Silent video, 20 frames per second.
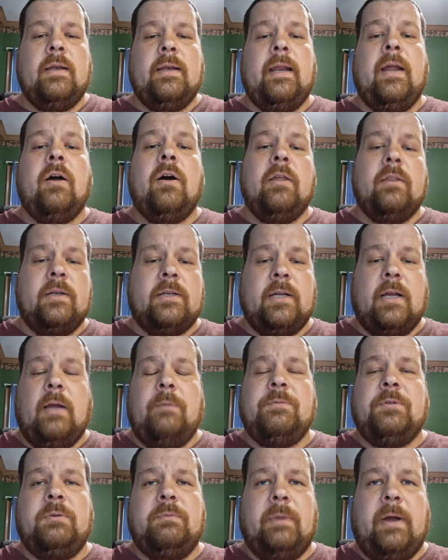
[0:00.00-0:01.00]
Now, other
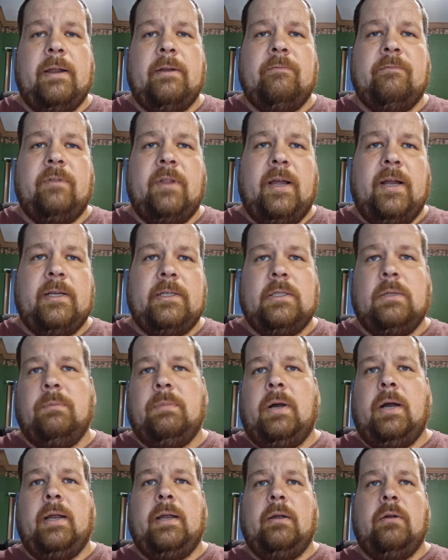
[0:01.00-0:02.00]
times you might flash the
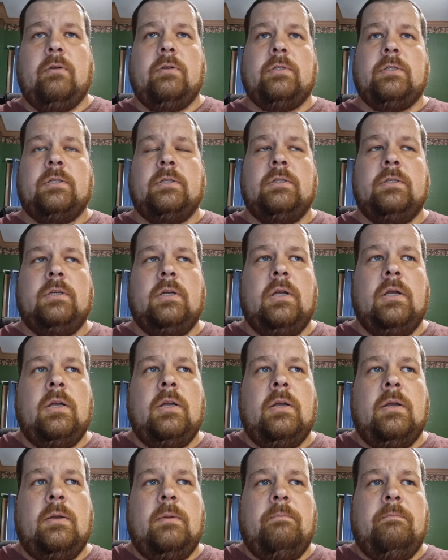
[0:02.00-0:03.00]
BIOS
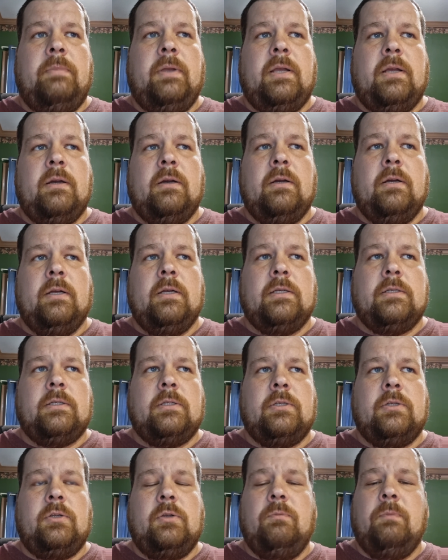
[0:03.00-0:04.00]

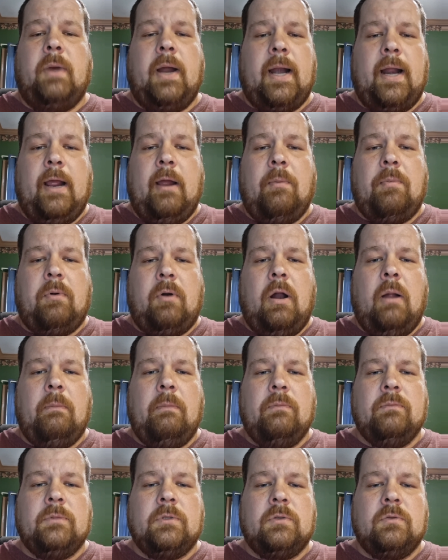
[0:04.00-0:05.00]
because you might have
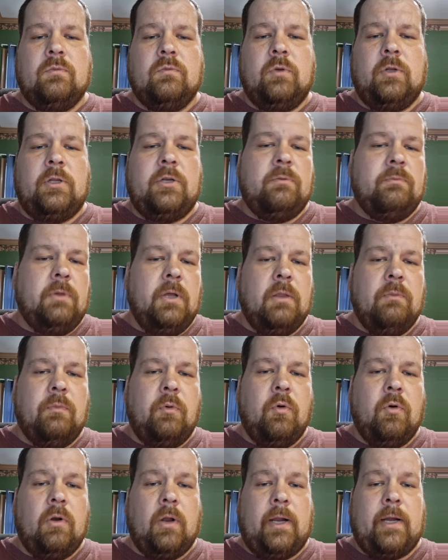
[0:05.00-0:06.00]
problems with your
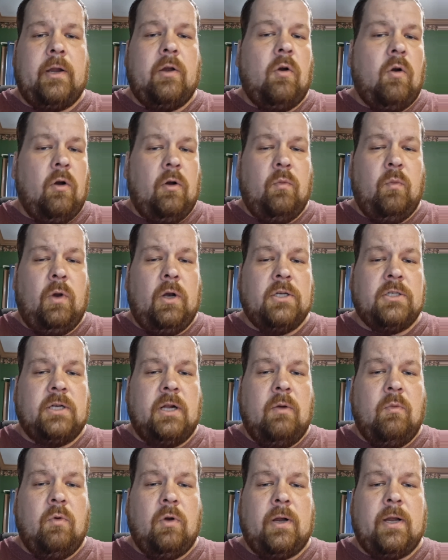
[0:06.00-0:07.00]
motherboard, like your hardware is
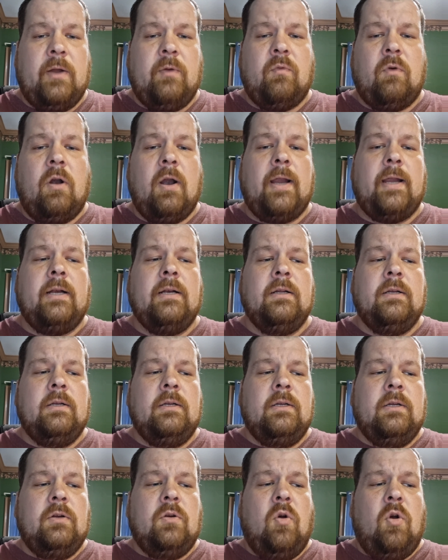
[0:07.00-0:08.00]
not working right,
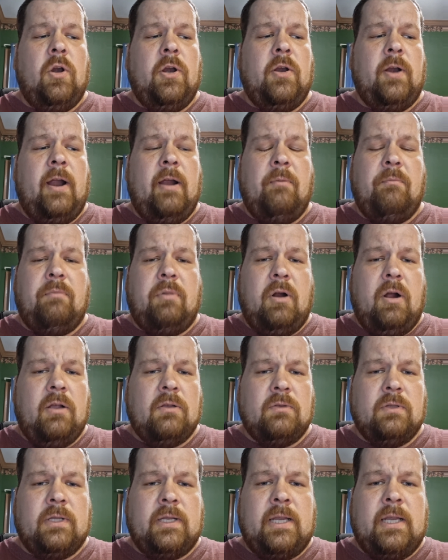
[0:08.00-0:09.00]
or you're having
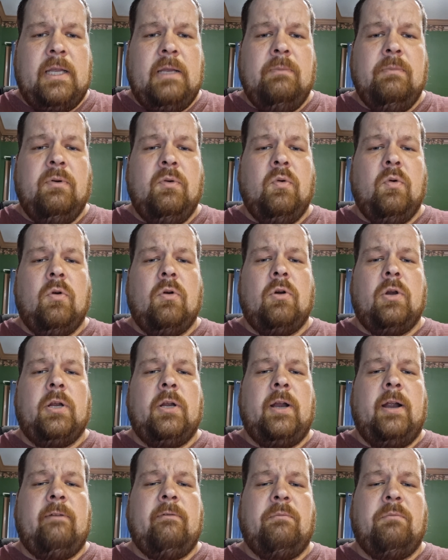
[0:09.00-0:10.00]
problems with the keyboard, or
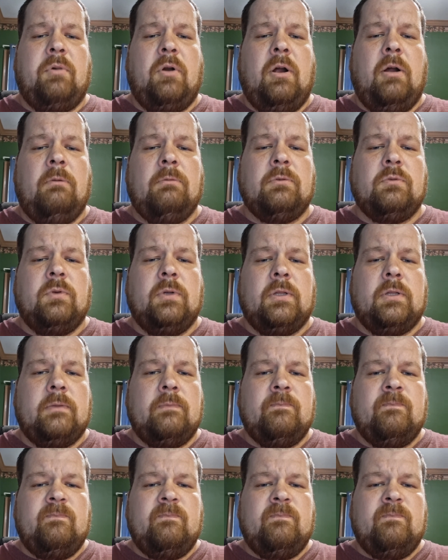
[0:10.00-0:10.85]
you're having problems with